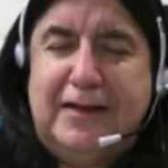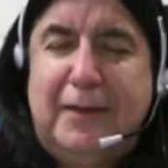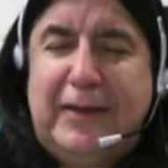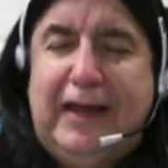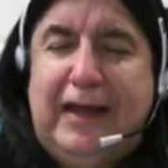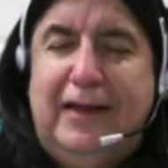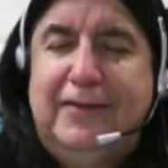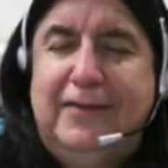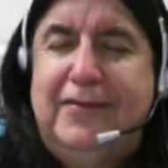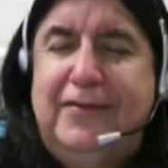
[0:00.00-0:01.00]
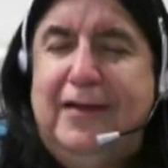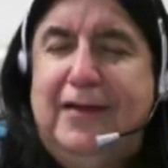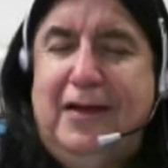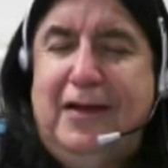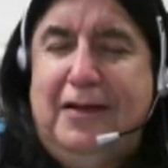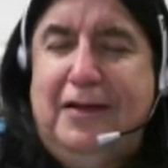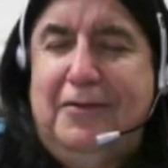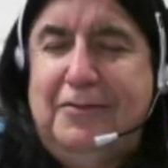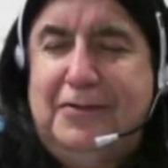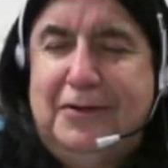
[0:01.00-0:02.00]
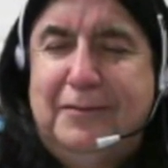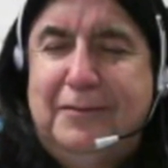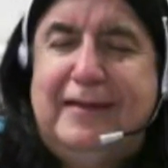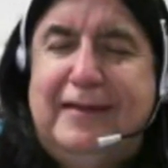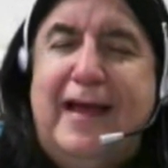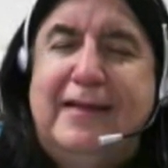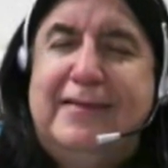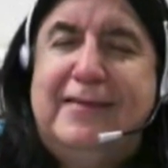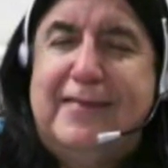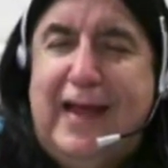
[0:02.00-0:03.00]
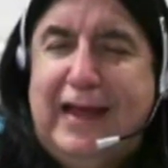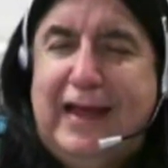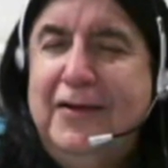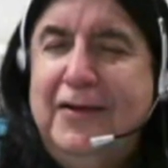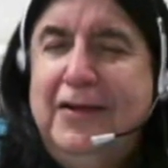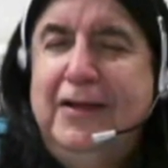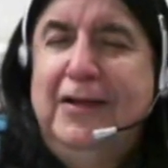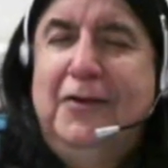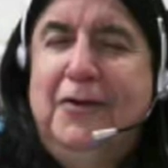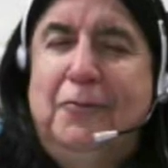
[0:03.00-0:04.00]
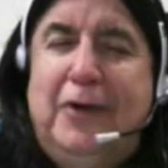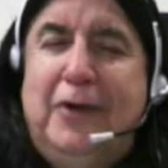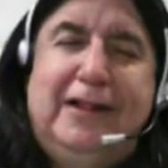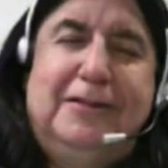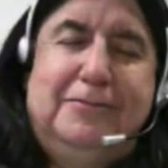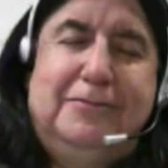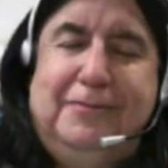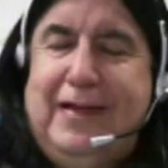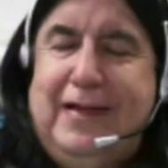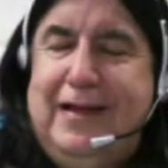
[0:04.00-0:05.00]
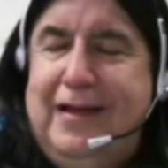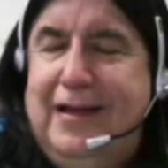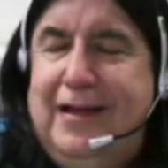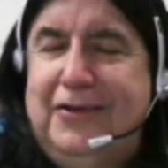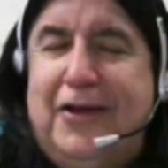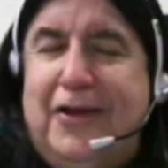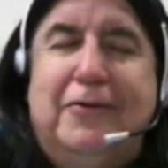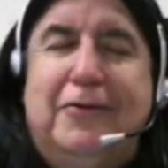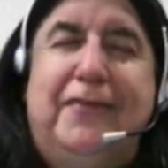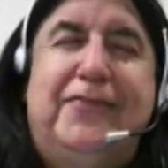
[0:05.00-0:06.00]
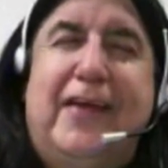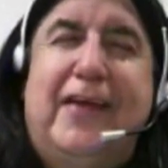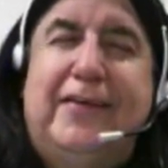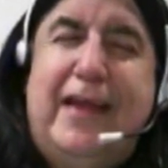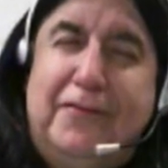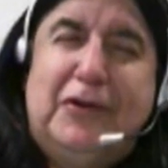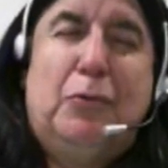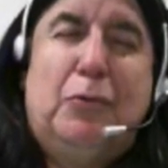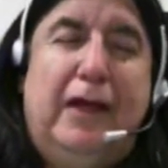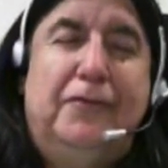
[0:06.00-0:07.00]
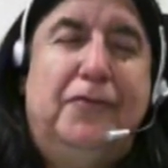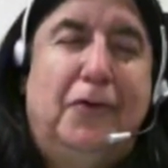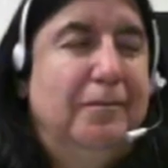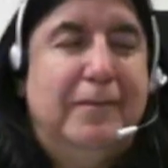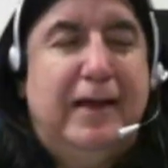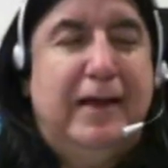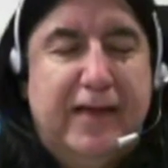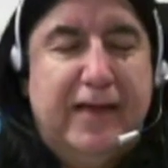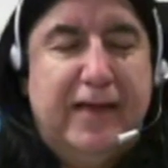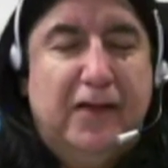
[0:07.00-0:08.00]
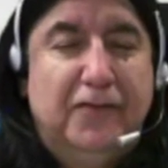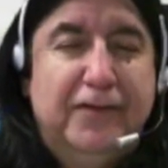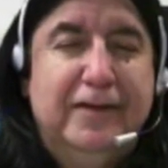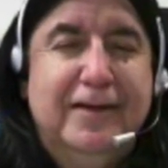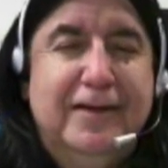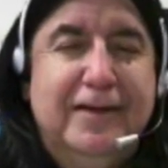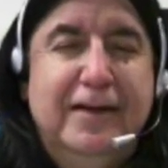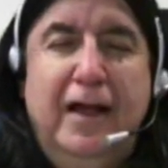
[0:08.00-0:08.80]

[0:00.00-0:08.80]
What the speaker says: into a room and saying, well, I searched everywhere for myself, and I can